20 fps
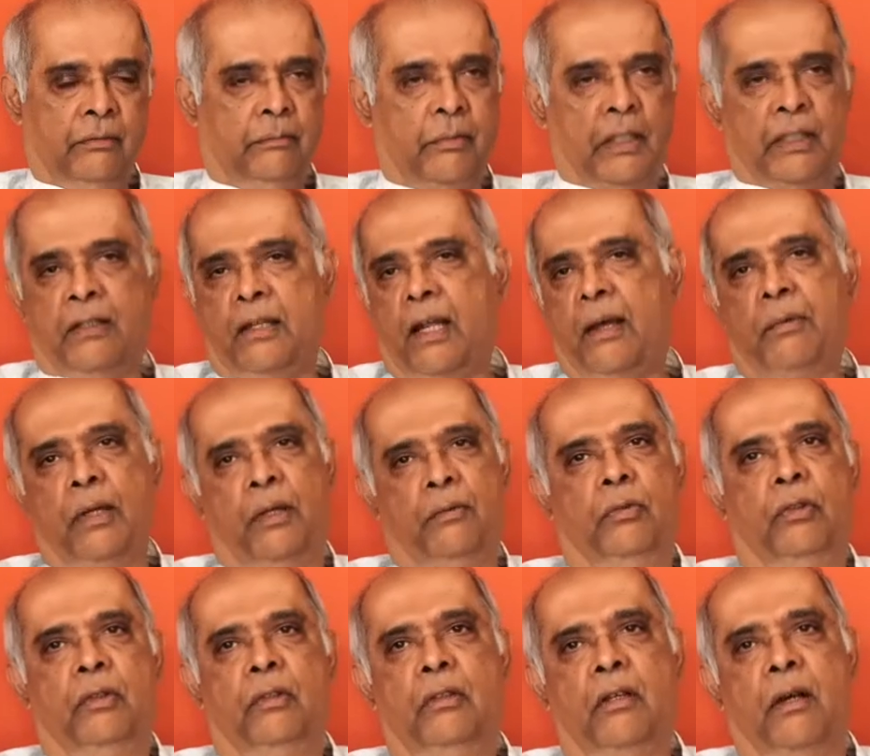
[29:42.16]
By the time I
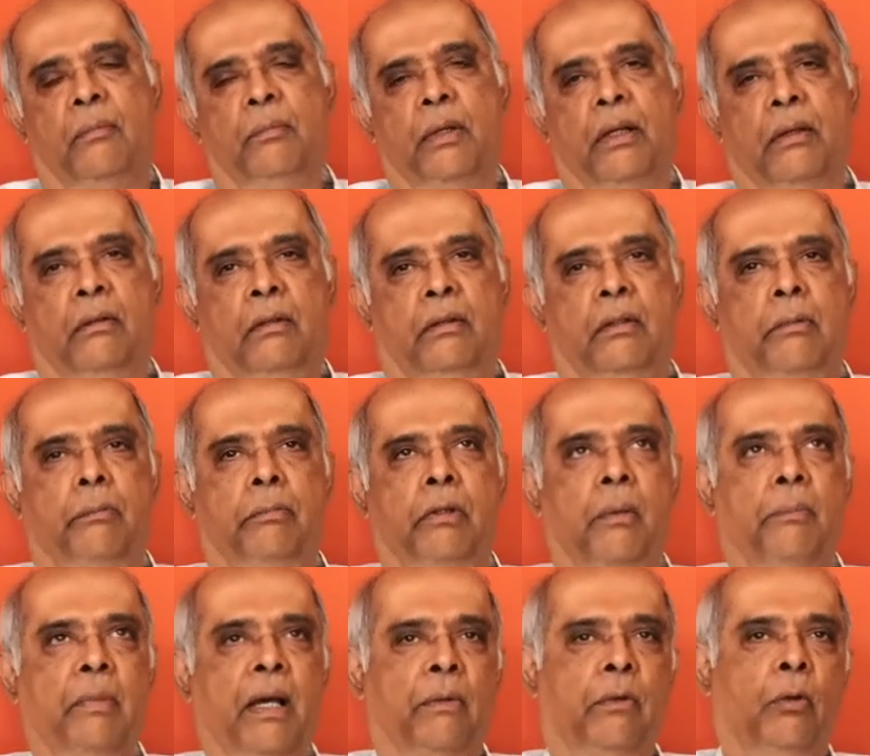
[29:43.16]
would come
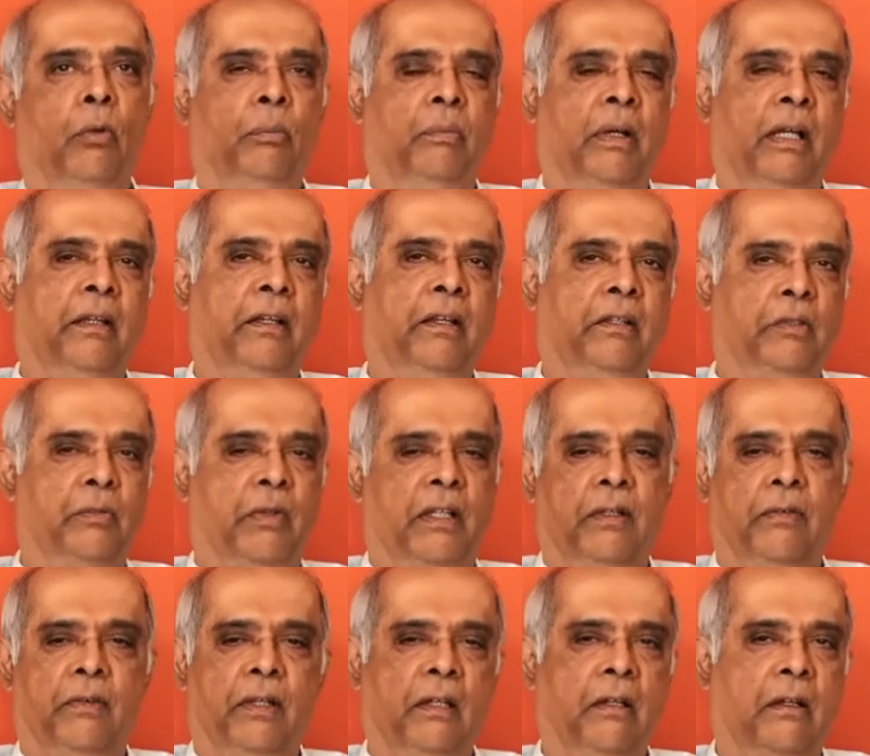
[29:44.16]
back home, my kids, when
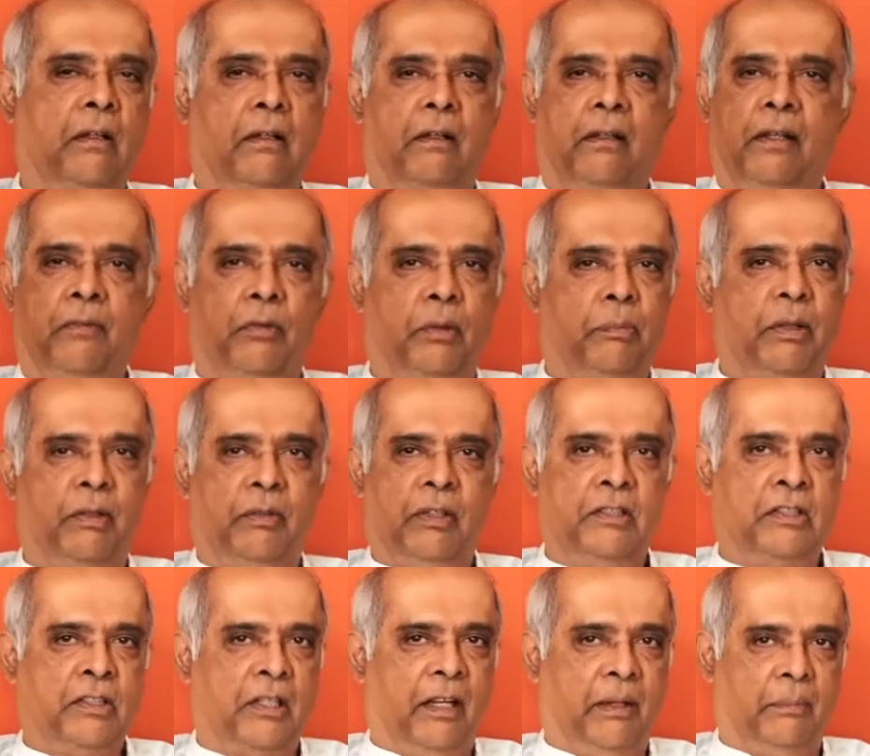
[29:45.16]
they were little, they would be
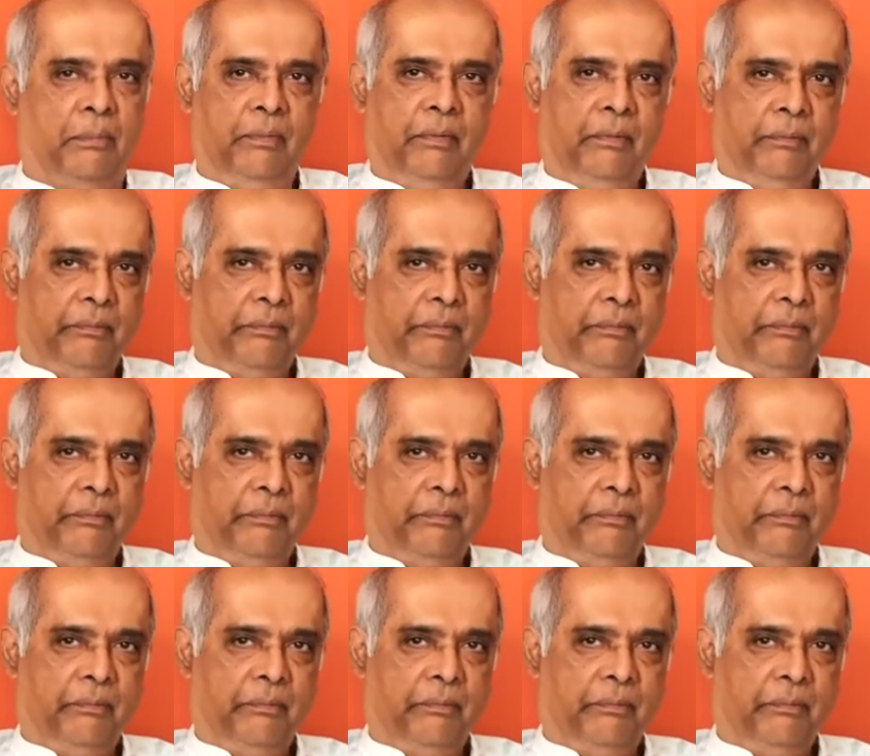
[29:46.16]
asleep.